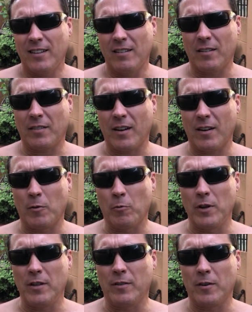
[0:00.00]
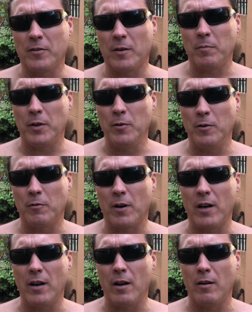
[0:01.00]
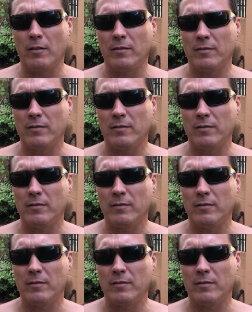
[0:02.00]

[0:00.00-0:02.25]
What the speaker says: That's kind of the research I'm doing right now.